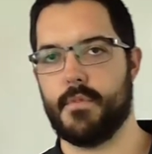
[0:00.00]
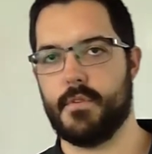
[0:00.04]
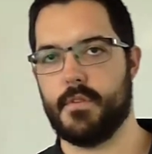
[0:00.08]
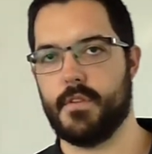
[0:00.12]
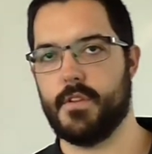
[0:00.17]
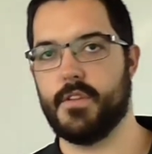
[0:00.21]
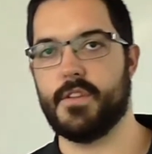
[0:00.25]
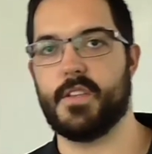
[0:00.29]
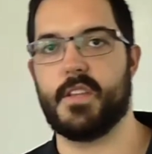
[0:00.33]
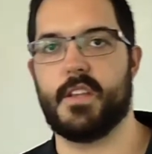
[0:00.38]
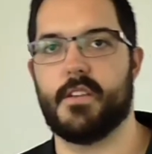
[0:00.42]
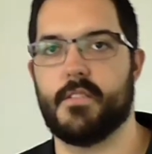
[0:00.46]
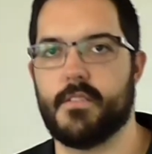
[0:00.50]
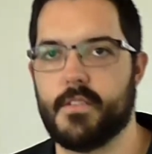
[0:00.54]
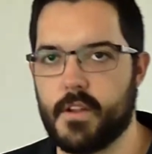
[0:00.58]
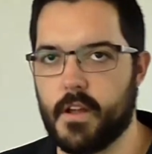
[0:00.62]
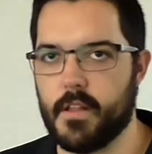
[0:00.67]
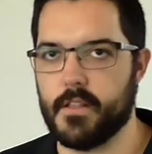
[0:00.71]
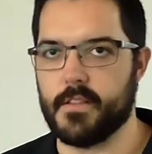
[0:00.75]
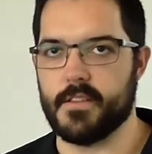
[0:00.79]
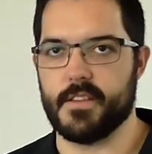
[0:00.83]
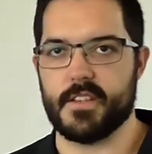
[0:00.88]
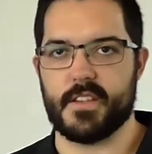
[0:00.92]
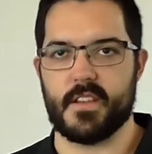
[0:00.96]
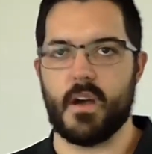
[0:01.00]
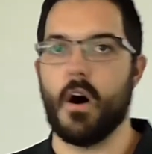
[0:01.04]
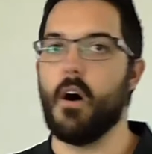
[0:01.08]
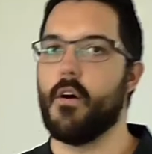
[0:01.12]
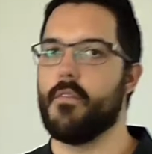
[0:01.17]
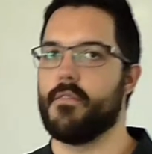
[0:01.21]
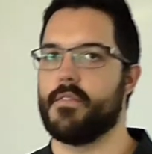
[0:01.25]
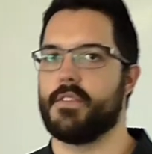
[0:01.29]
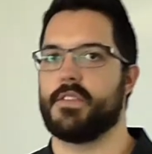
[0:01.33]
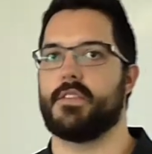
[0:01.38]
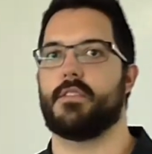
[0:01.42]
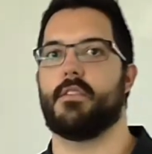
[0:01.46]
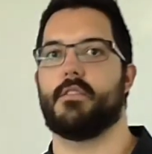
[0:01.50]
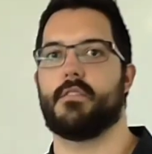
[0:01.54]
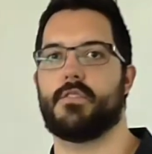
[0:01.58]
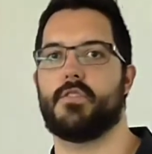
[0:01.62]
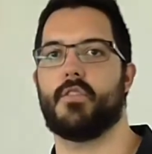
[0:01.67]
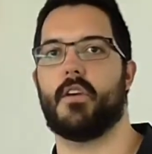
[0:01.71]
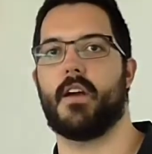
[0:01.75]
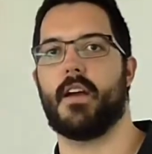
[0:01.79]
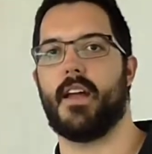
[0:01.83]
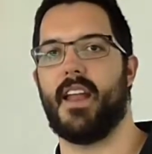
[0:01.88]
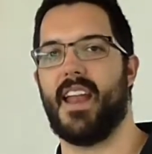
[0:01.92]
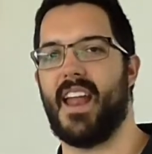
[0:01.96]
New Zealand dollars on the stock
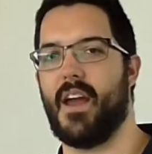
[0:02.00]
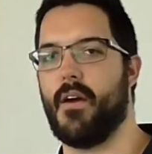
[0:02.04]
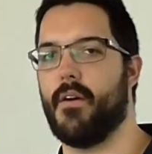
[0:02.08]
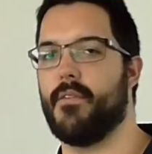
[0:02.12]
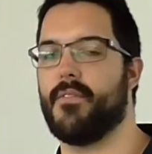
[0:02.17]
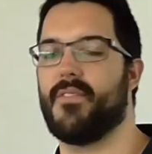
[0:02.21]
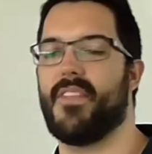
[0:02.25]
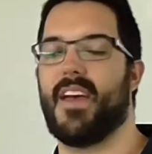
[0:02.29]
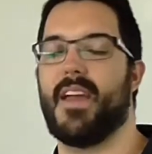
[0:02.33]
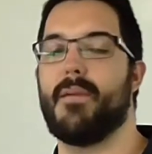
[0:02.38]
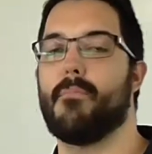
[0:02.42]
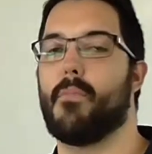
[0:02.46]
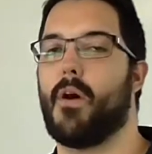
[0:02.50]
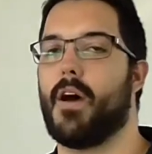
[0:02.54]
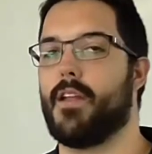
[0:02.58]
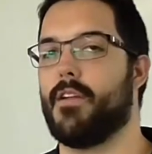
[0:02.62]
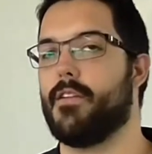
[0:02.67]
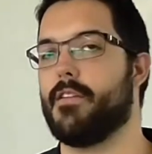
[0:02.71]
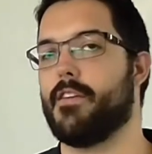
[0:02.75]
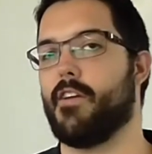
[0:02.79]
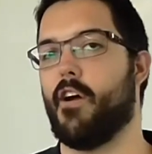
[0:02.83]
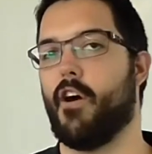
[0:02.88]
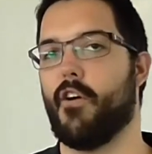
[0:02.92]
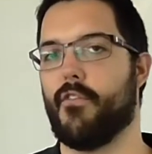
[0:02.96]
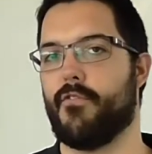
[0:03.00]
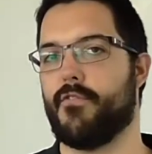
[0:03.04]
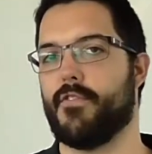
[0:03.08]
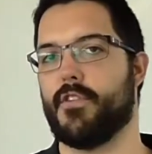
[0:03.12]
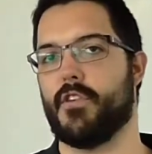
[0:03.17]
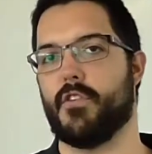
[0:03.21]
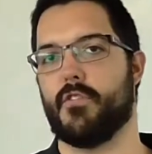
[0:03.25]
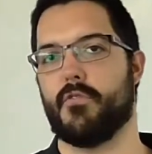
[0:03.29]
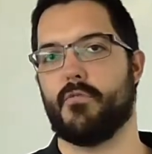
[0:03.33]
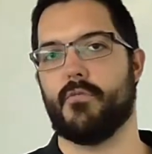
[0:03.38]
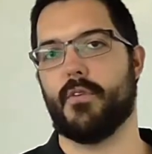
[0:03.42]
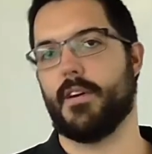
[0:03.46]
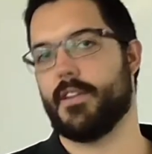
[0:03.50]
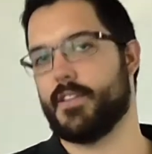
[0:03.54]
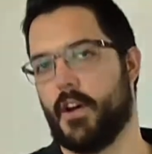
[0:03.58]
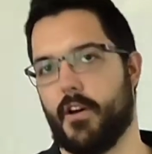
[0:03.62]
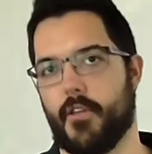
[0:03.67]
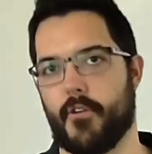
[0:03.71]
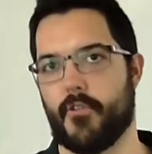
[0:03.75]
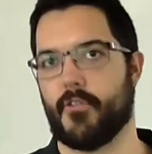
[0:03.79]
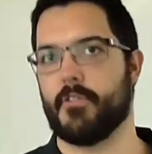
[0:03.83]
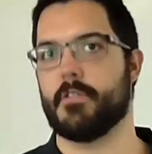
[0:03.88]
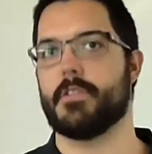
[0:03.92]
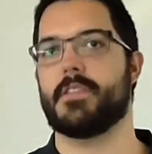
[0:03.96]
trade. However, they might only offer you
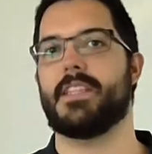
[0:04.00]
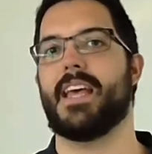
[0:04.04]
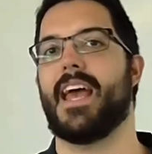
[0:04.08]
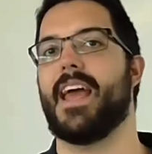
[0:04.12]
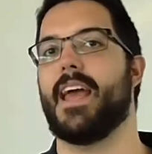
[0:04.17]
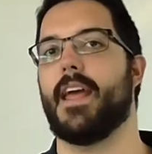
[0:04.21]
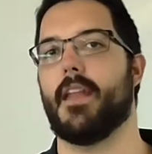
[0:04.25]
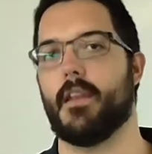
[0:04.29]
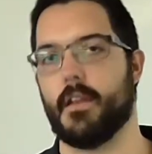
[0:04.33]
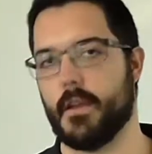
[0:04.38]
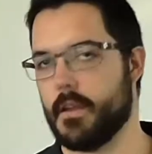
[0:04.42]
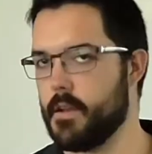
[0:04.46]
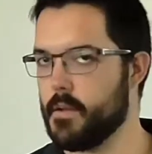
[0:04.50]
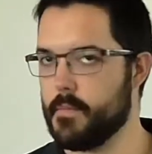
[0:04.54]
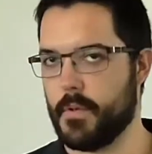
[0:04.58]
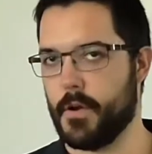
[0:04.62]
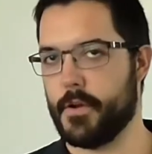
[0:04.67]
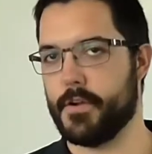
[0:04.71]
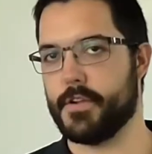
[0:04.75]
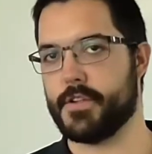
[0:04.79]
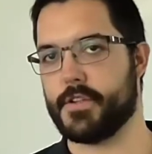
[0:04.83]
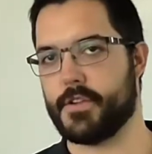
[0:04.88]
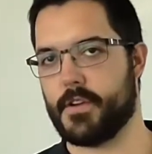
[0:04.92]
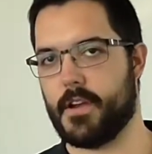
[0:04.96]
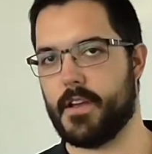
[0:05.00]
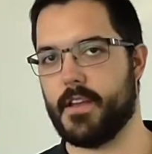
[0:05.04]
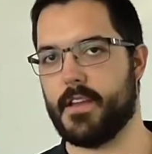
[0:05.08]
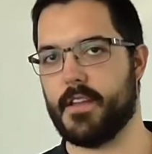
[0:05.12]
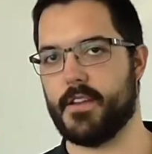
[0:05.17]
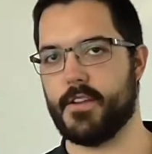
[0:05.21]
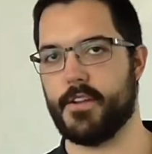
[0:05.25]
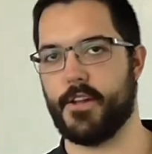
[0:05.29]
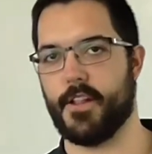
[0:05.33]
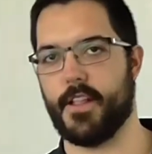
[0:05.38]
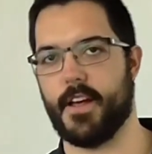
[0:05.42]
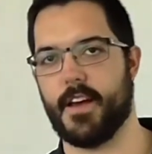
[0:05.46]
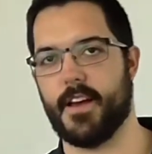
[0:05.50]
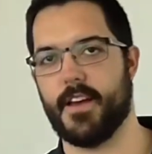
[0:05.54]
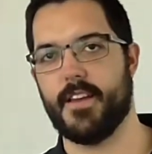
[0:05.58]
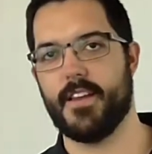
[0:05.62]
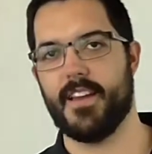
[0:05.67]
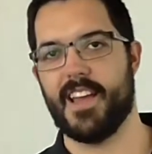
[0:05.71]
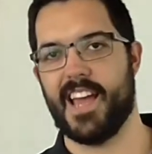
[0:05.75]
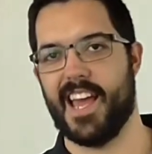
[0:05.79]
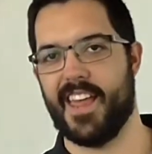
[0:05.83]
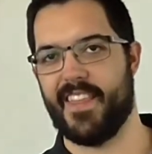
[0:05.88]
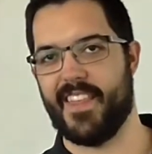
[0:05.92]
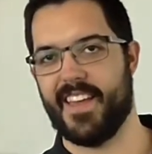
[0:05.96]
$1.10 per Australian dollar,
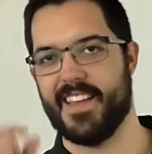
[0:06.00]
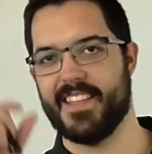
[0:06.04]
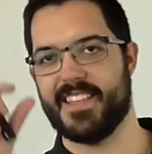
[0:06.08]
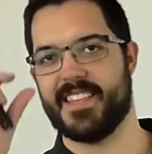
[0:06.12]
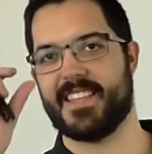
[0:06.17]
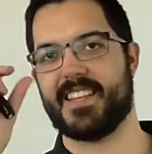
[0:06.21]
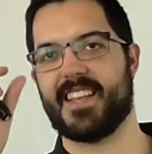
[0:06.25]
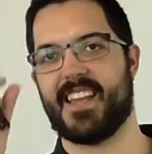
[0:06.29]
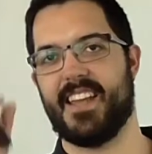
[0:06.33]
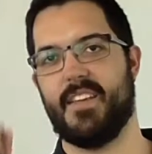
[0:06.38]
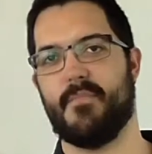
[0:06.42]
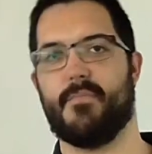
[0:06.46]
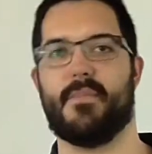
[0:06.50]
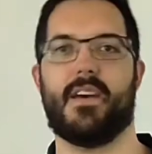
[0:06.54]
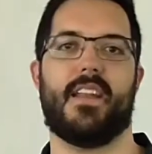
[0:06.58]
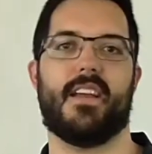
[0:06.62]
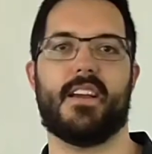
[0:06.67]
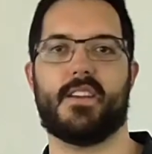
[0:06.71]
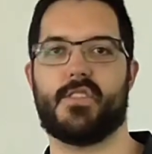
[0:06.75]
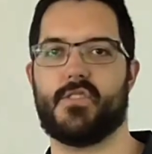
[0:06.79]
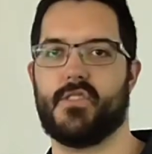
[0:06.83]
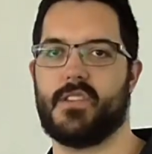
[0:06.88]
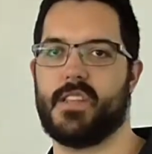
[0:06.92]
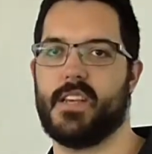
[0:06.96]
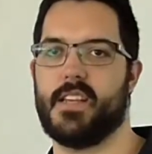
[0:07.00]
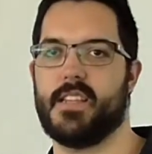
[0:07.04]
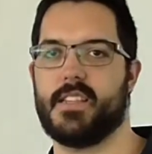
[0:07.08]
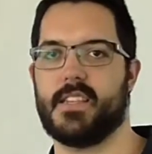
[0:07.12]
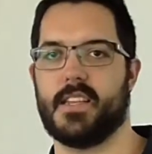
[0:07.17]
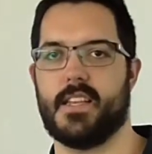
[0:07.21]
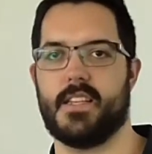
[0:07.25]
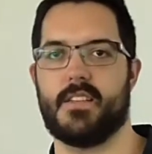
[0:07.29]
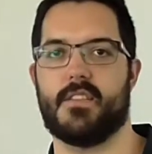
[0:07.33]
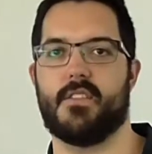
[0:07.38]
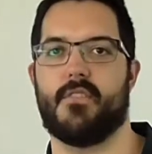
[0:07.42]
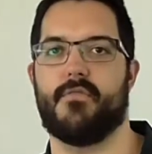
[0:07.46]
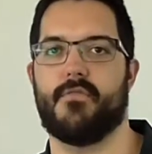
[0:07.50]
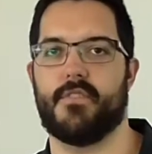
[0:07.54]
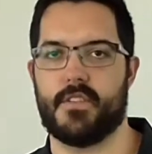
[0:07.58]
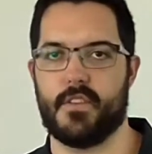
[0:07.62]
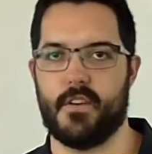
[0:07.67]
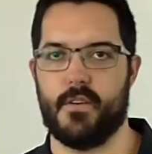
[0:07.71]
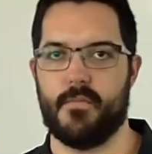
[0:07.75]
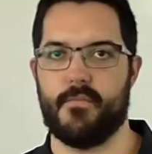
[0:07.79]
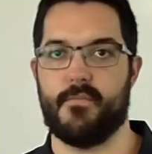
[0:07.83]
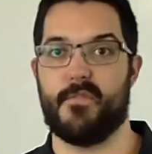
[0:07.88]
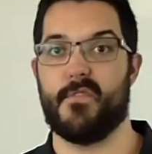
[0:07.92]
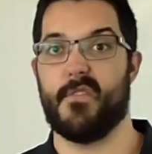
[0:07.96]
and they skim that extra 10 cents off the
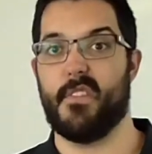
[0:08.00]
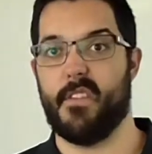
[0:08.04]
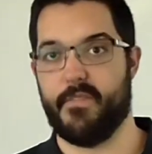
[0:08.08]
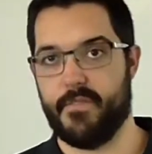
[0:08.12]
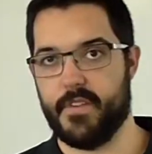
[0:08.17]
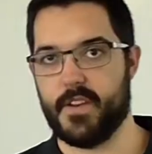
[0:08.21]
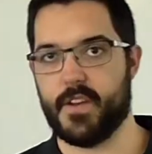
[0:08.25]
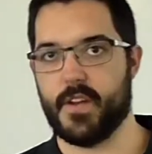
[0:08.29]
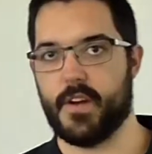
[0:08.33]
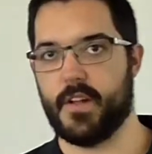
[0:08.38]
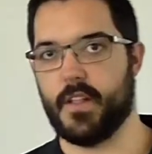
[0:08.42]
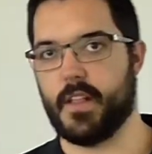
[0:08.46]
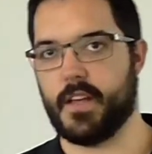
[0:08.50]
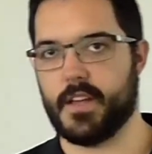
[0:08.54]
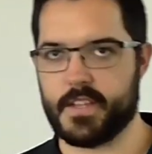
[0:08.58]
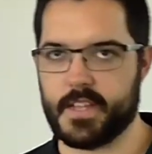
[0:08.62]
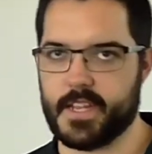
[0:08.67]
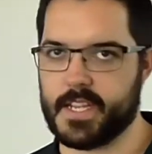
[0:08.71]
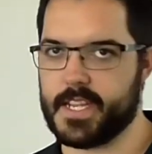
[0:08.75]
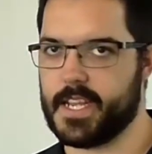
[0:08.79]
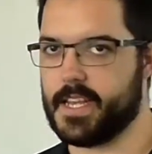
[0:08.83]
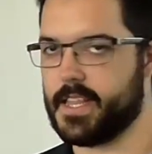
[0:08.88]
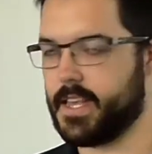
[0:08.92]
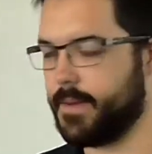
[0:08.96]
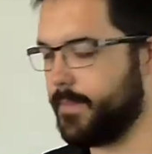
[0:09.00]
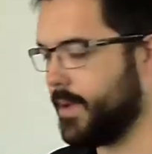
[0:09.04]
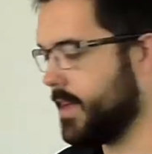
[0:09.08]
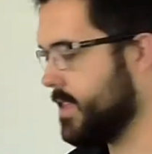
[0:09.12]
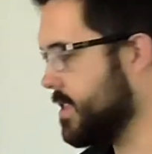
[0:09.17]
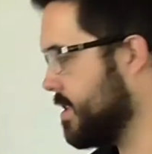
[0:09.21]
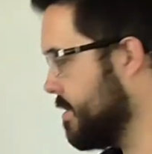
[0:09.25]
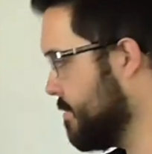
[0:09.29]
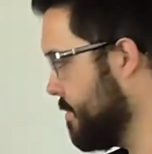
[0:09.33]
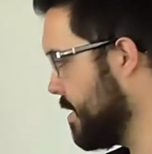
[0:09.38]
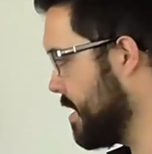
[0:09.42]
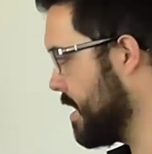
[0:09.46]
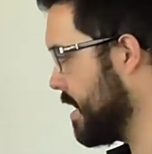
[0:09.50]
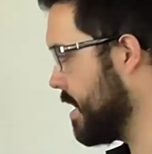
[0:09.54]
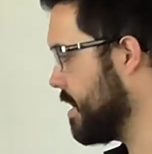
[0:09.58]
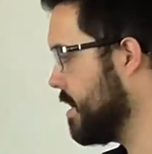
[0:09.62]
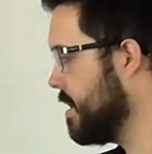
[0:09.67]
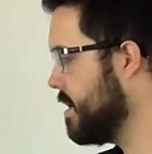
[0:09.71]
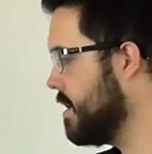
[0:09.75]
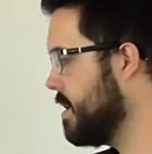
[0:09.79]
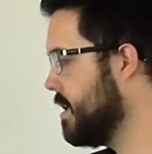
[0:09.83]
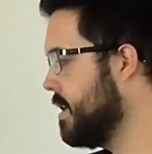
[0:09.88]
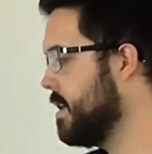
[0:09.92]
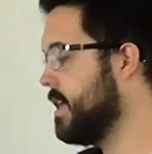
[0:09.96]
top for every dollar. So that's how they make their money.
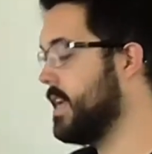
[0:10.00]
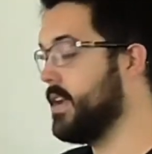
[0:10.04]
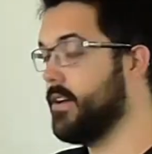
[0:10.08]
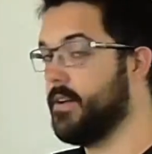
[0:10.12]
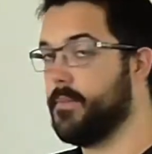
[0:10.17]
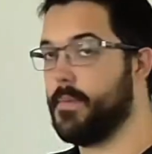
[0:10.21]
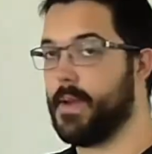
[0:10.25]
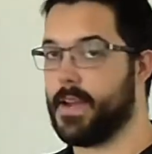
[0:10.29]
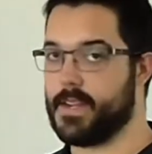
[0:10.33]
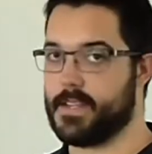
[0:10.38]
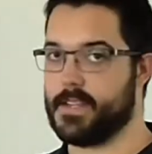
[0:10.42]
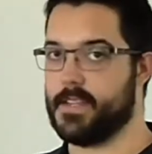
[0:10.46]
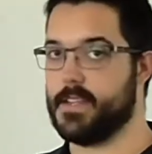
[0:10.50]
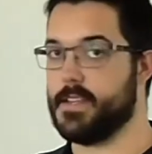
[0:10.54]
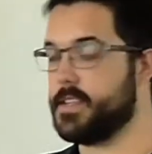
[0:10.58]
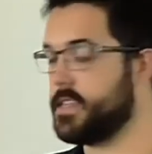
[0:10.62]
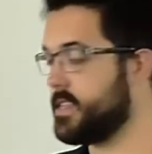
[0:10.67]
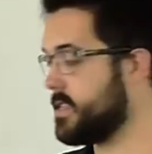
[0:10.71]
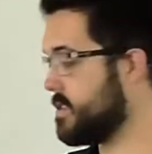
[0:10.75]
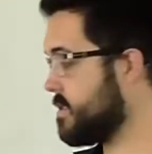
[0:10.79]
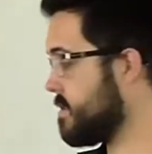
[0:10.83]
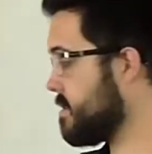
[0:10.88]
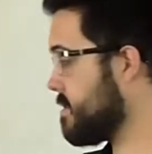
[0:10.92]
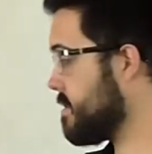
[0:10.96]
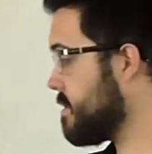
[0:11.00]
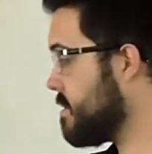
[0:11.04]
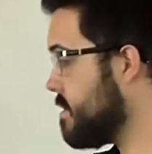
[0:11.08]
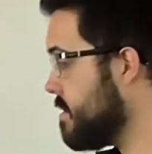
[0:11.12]
Anyway, back to this.